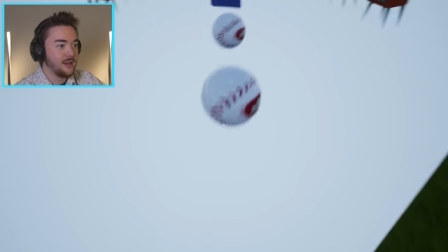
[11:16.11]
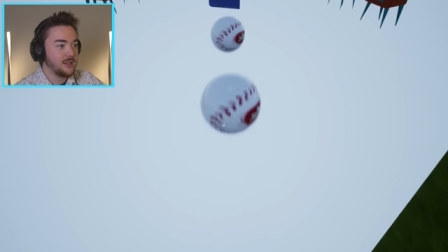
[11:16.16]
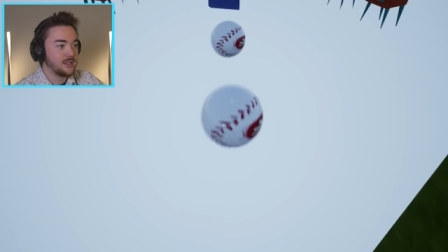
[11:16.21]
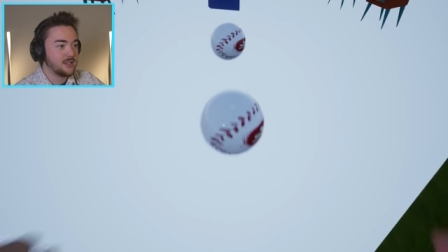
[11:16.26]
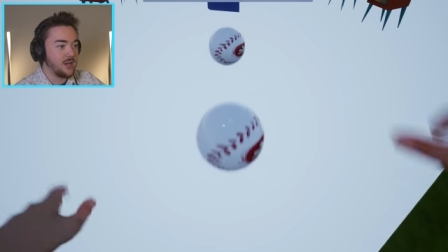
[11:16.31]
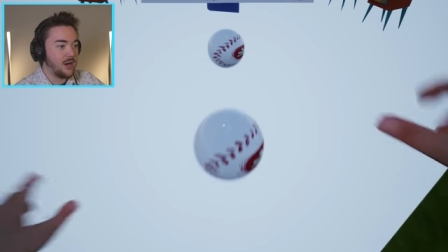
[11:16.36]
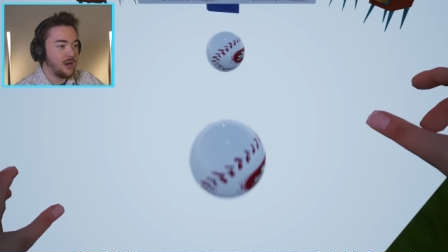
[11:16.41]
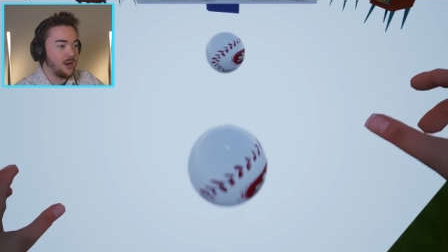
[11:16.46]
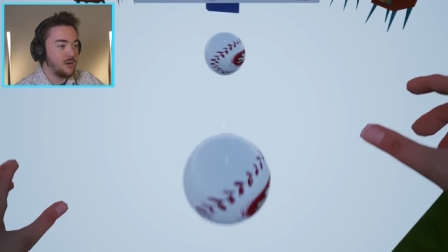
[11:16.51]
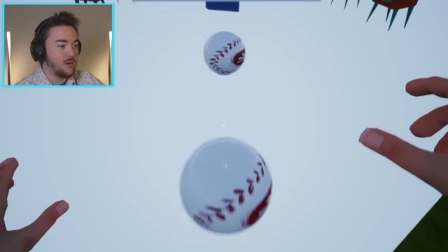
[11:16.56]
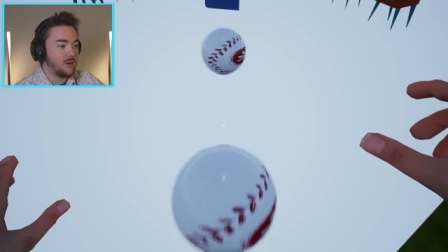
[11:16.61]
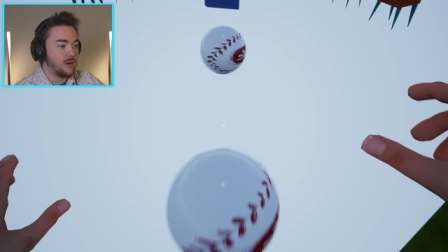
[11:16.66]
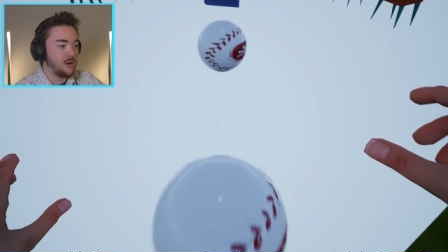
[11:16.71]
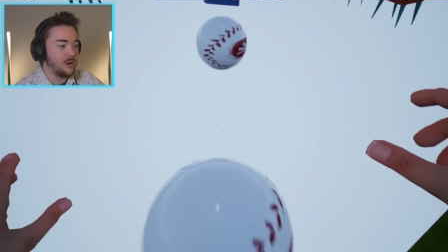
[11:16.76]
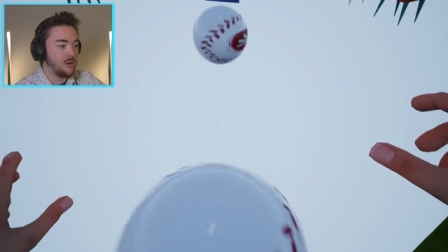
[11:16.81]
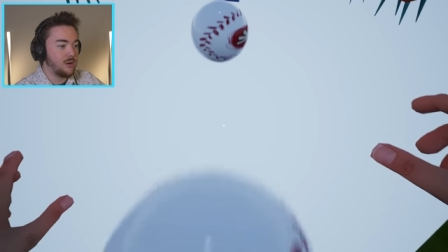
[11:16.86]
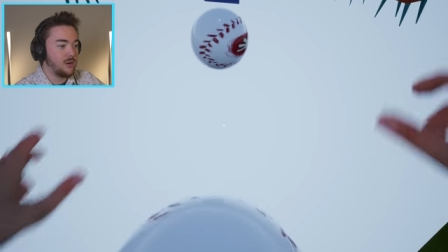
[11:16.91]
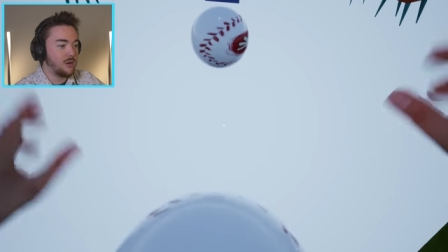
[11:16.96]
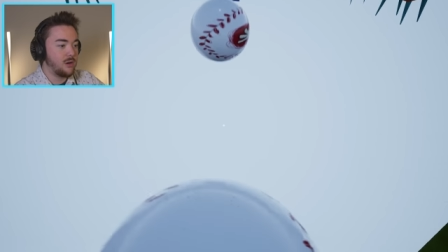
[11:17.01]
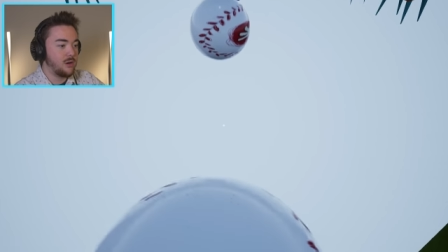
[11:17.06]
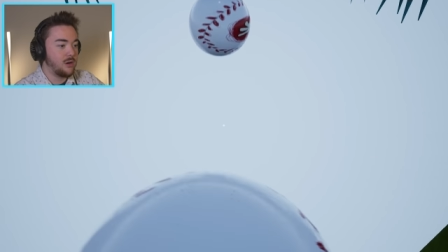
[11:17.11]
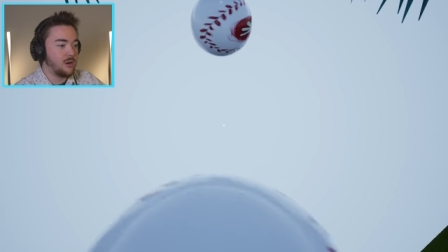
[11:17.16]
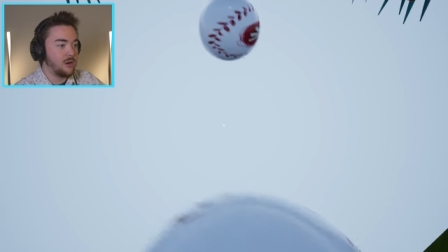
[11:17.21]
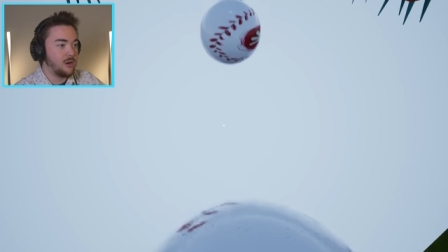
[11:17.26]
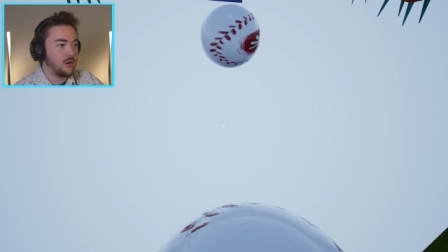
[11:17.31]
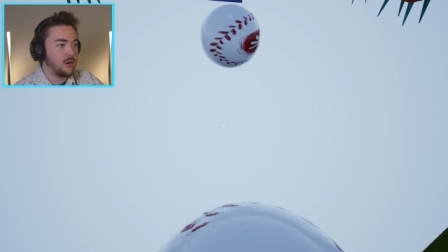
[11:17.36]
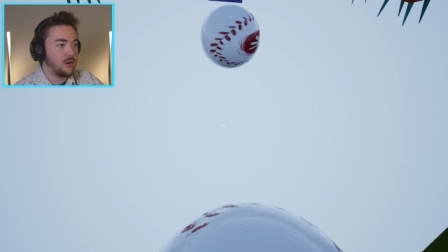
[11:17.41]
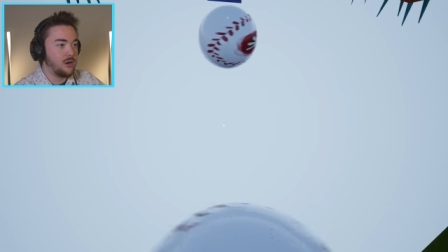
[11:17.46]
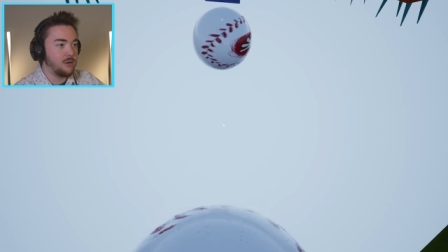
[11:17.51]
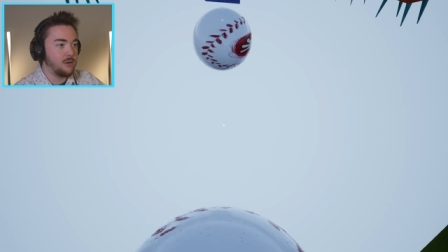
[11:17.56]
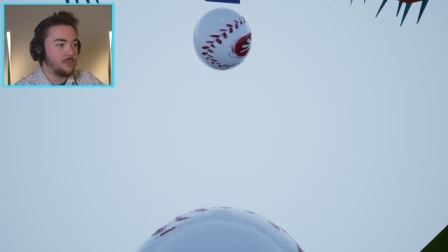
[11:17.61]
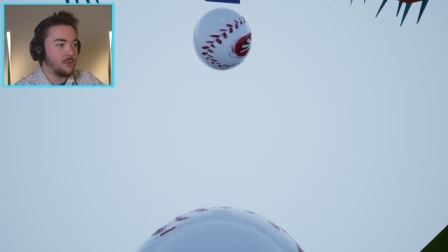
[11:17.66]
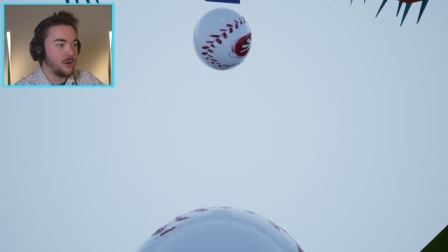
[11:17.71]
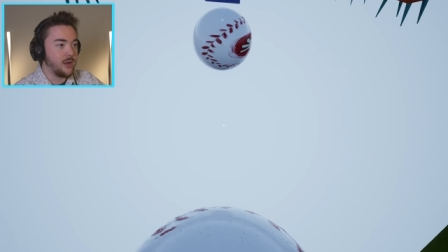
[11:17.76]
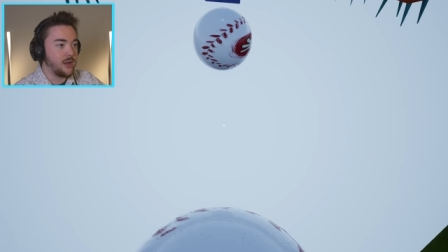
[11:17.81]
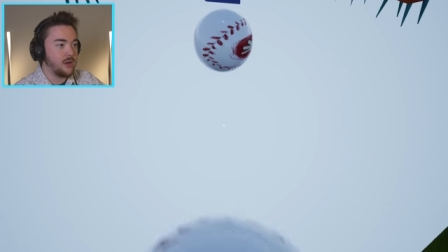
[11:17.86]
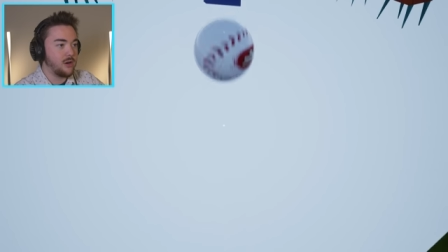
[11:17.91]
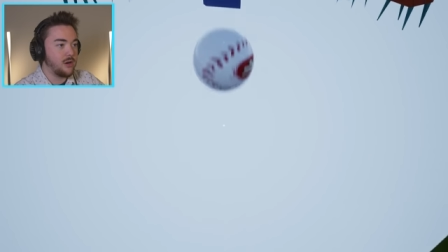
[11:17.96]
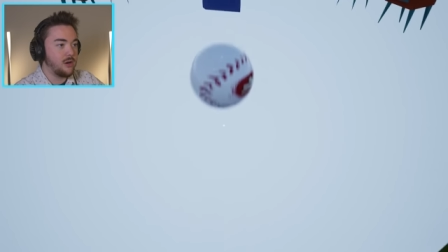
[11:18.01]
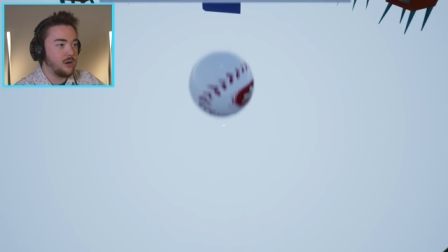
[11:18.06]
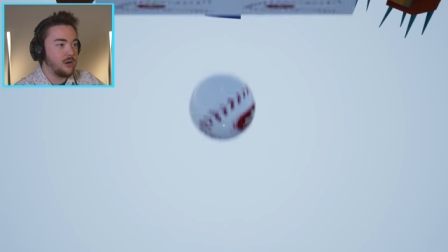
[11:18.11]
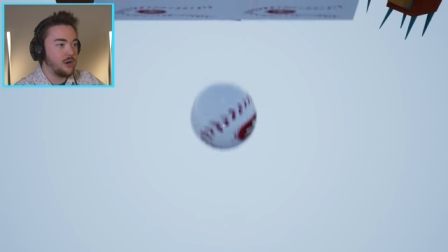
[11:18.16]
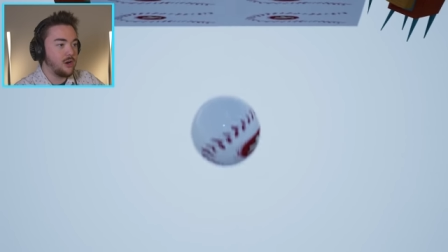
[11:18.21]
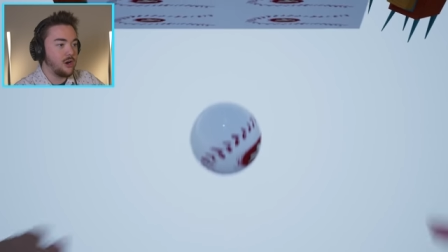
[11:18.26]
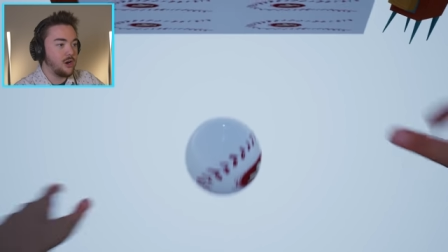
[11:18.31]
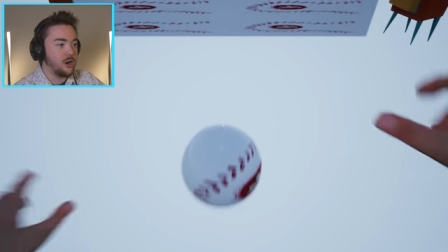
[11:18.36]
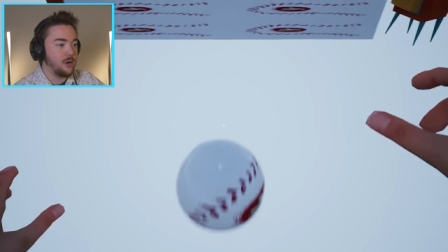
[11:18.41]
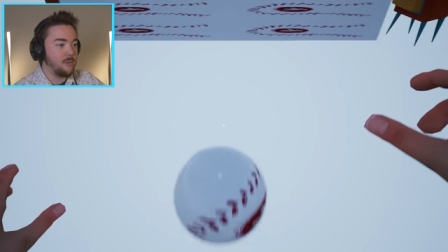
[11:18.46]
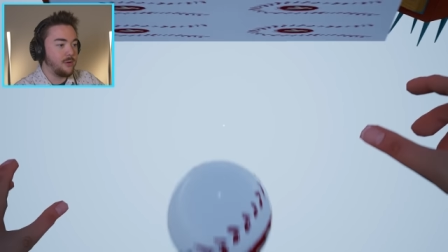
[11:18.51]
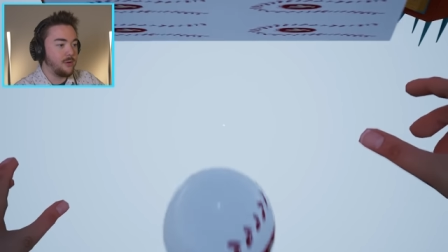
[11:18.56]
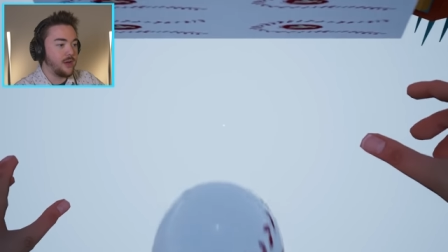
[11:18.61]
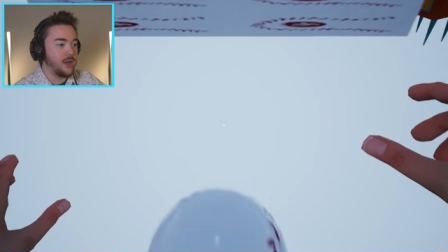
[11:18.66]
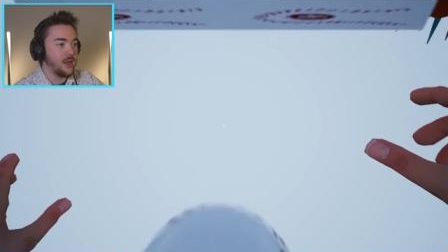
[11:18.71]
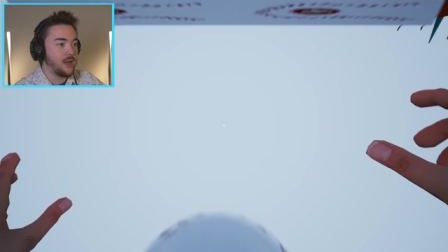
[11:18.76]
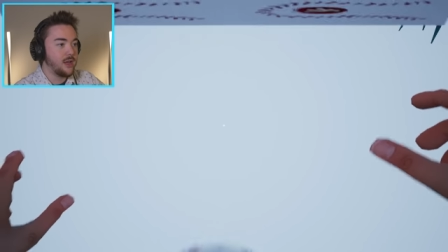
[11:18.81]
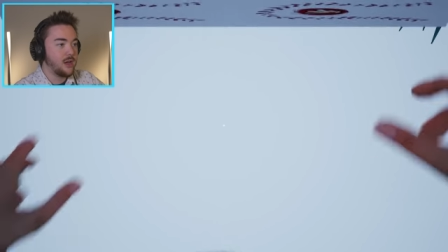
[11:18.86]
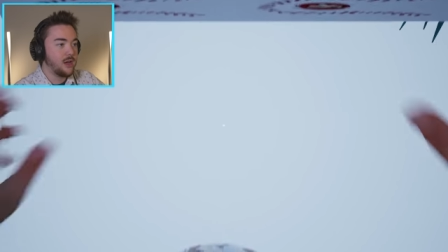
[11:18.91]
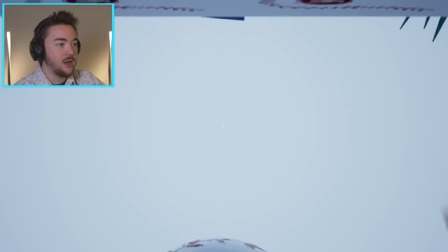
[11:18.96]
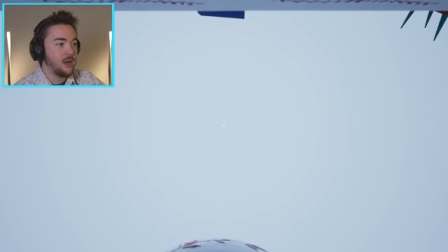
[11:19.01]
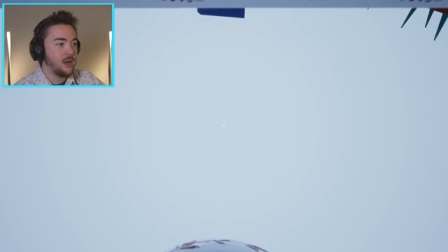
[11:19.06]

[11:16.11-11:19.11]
So oh boy, oh boy,